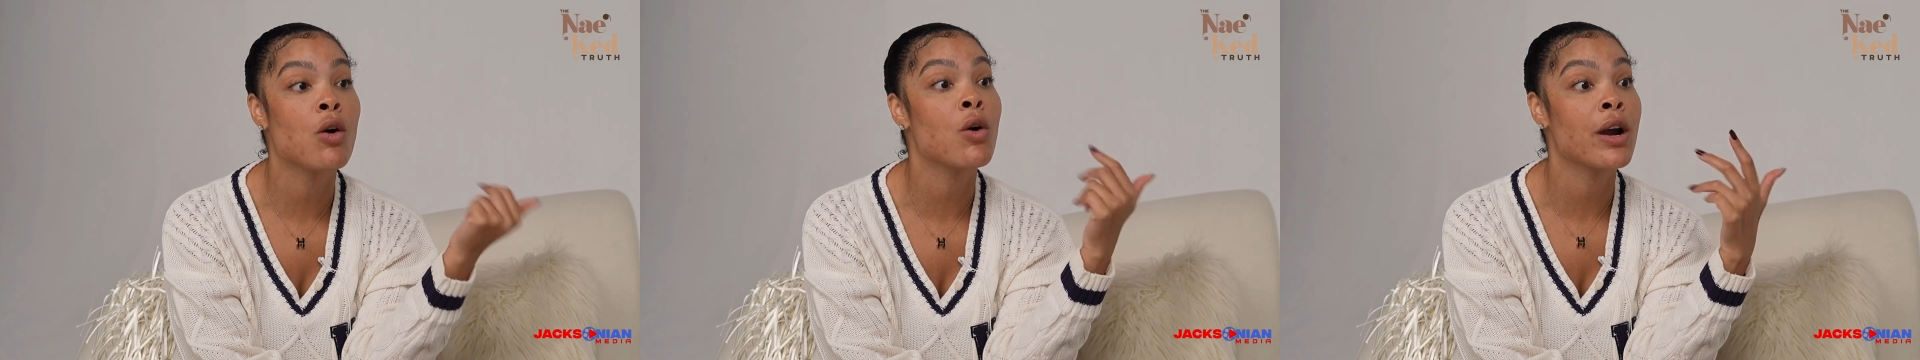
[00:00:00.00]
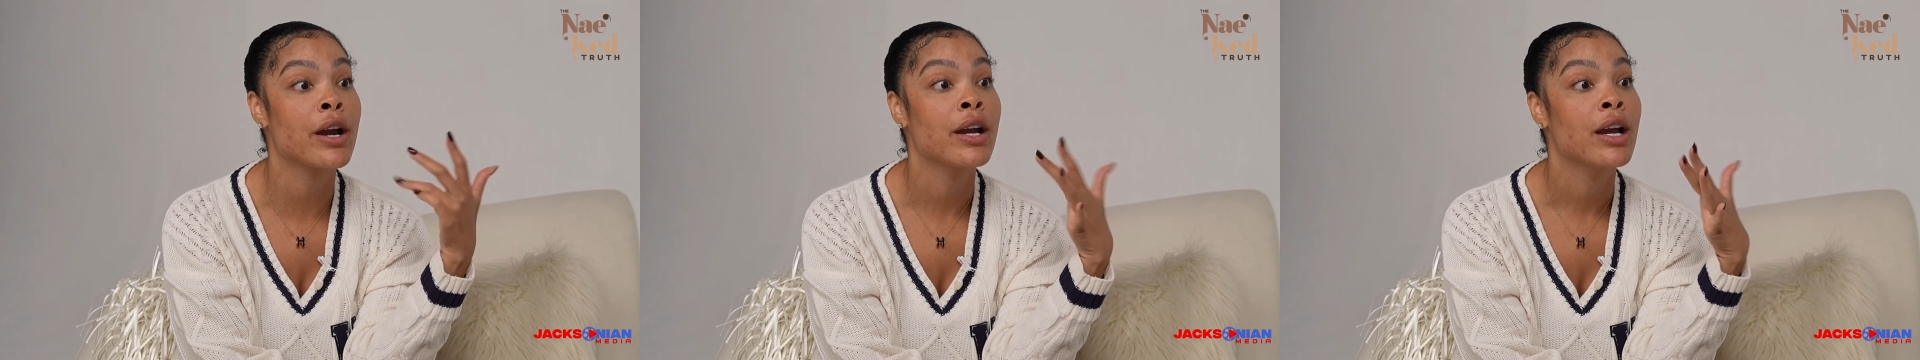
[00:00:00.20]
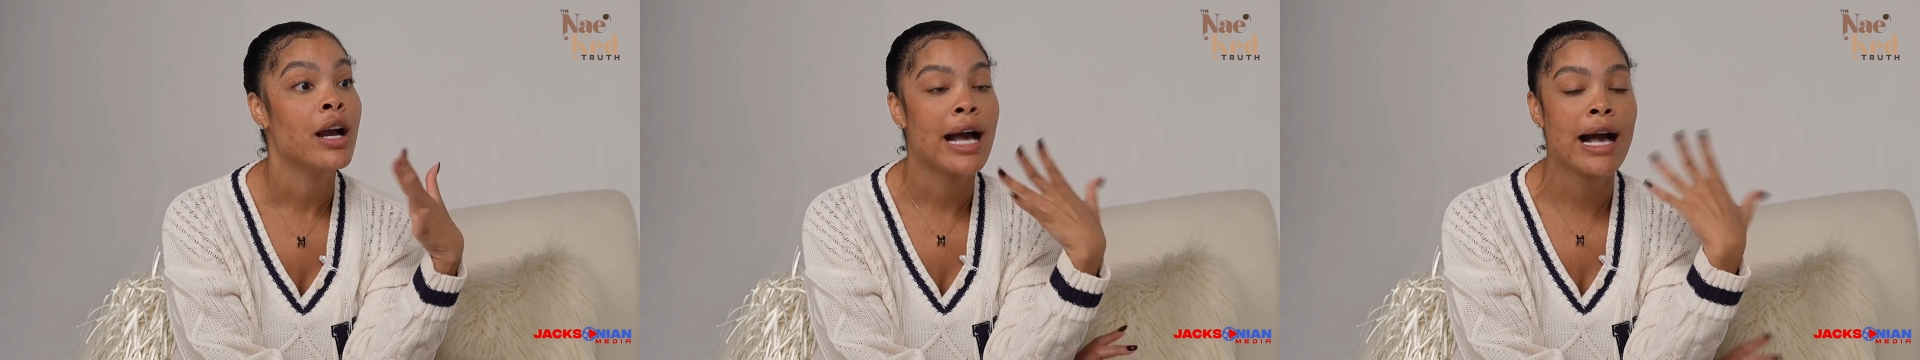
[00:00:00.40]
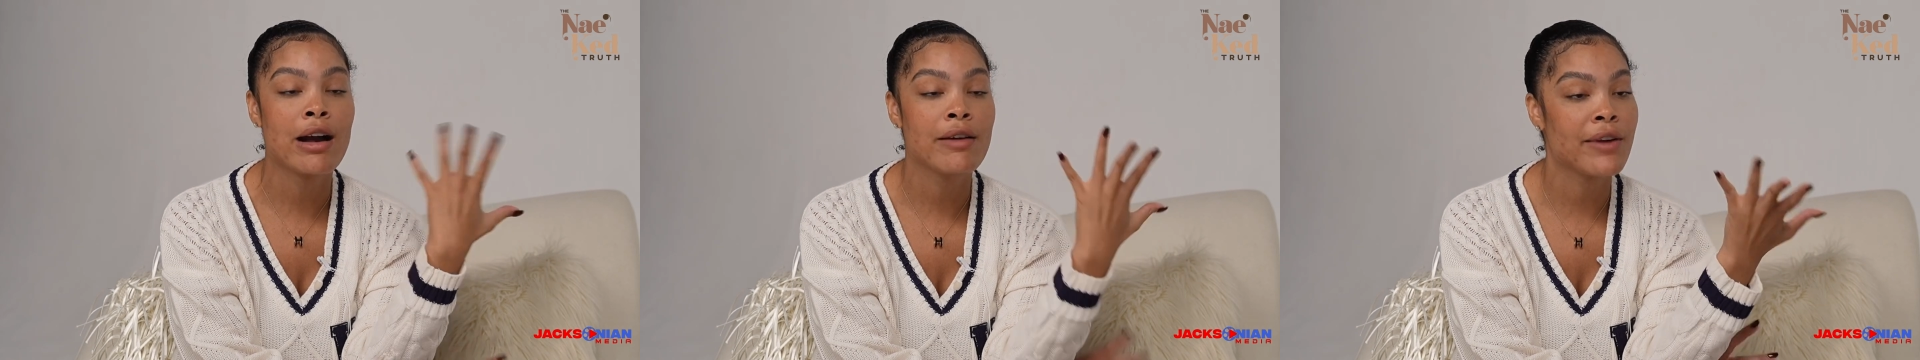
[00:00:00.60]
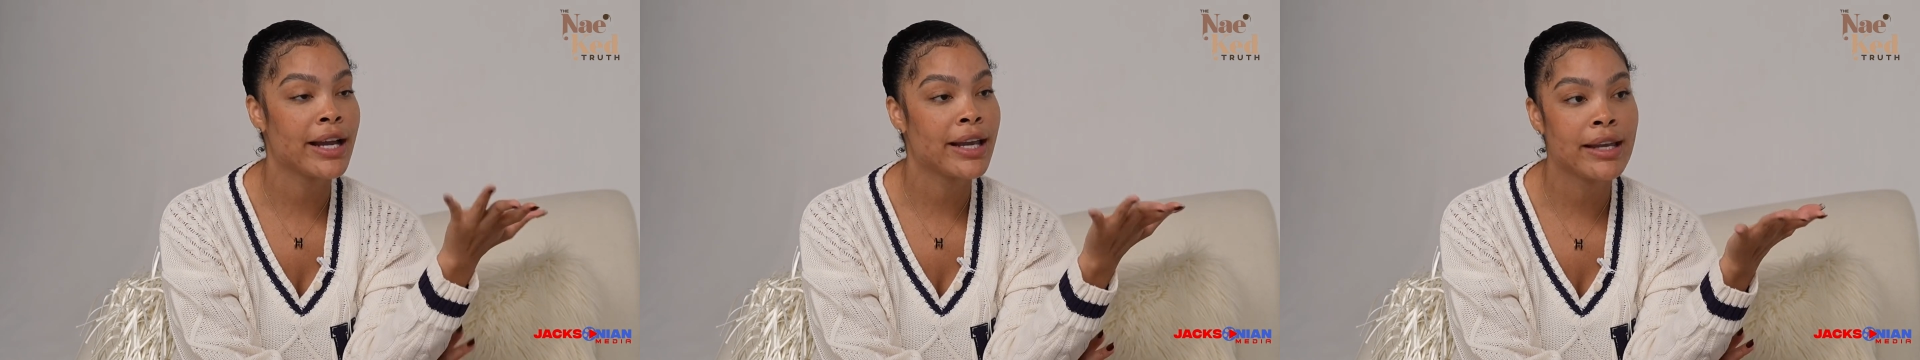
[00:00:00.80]
or
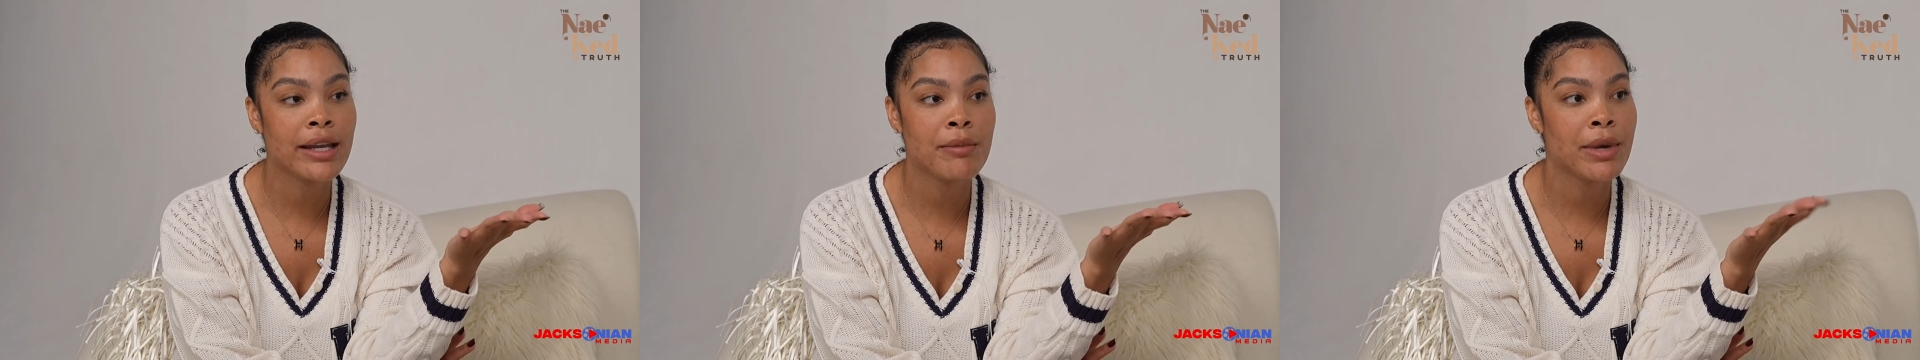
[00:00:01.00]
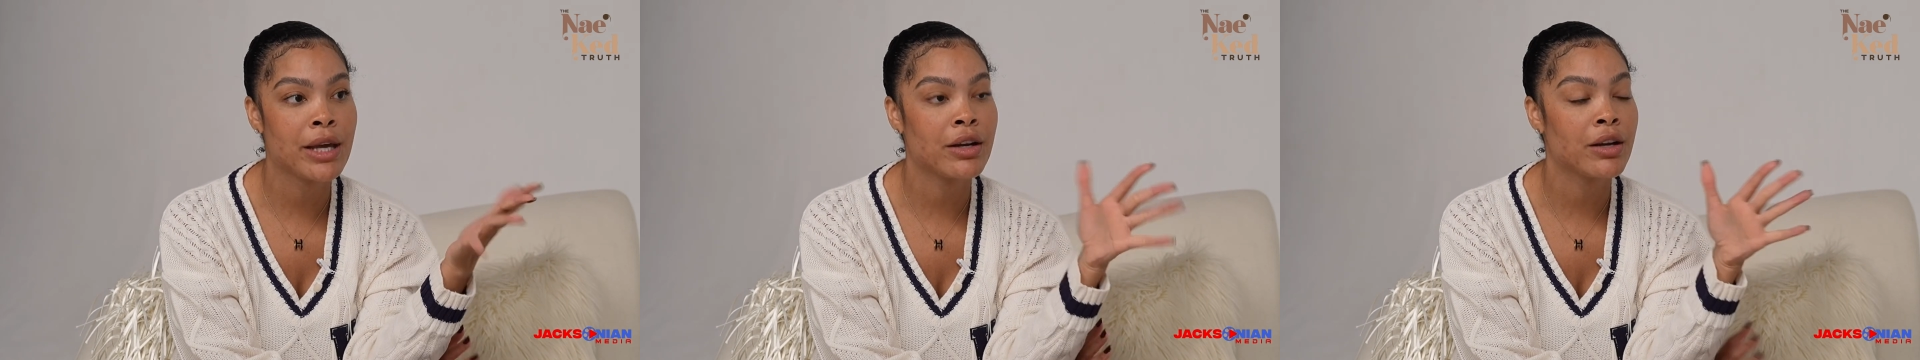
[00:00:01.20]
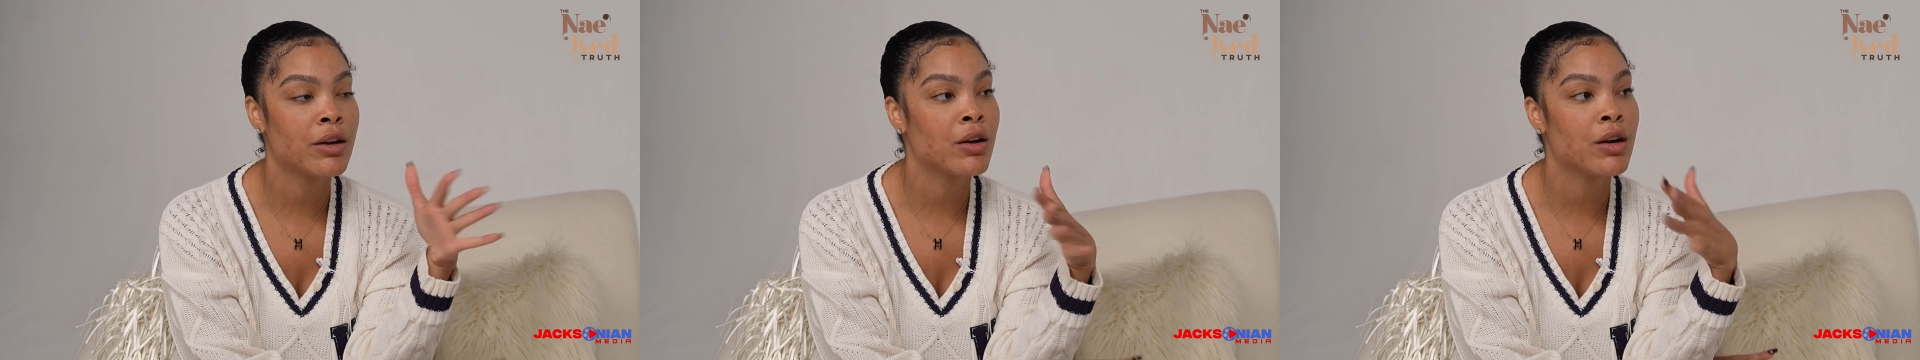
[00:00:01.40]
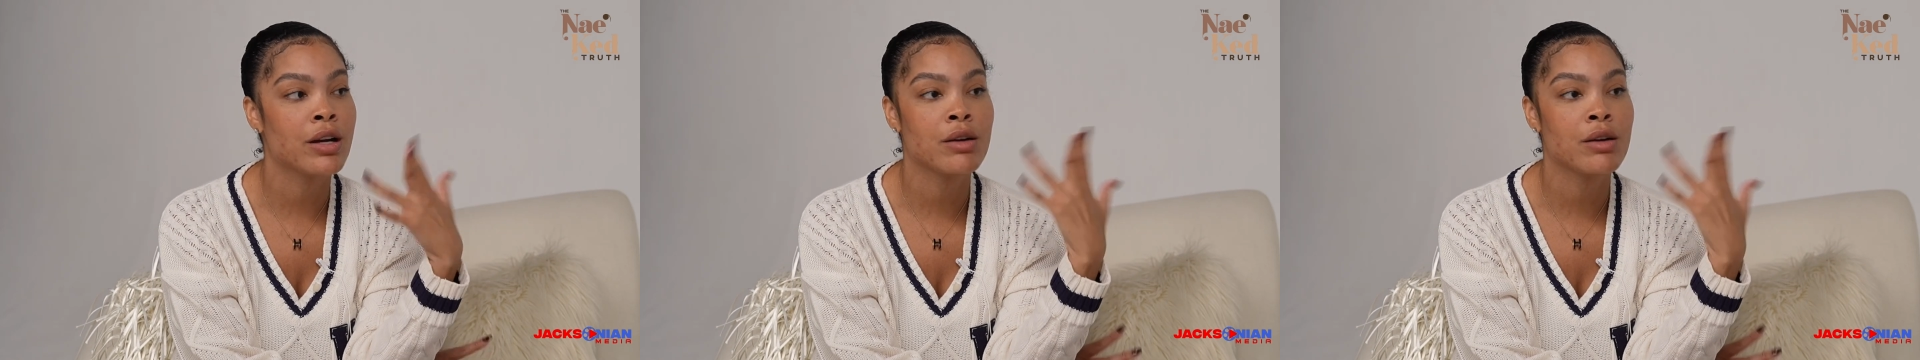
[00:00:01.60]
however I can get better,